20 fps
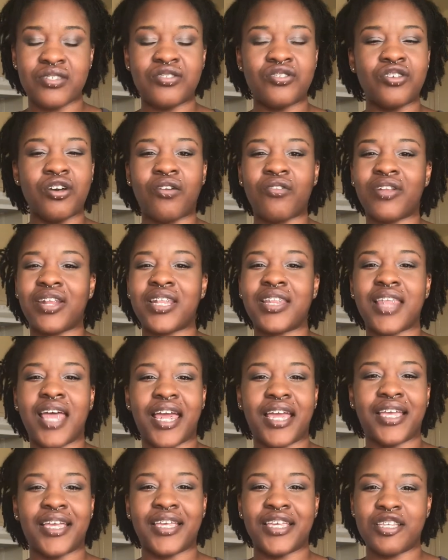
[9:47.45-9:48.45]
Don't let
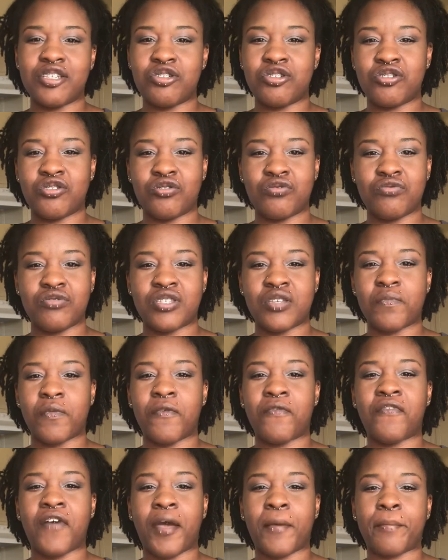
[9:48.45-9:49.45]
that get to you. Simple
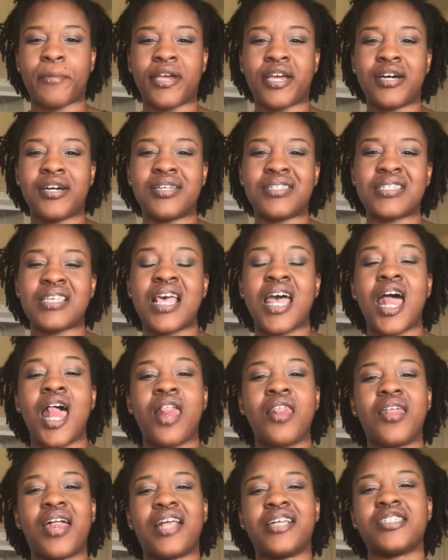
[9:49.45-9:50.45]
fact, because
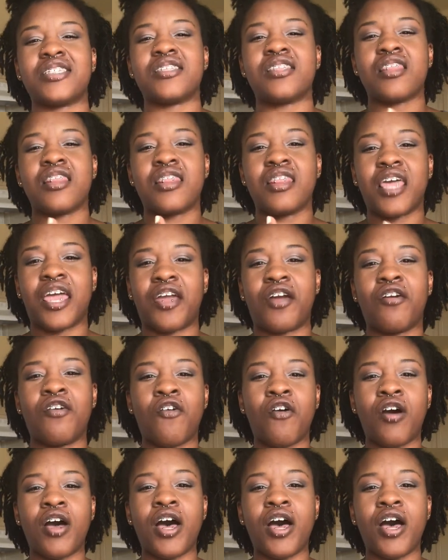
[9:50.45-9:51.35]
that's their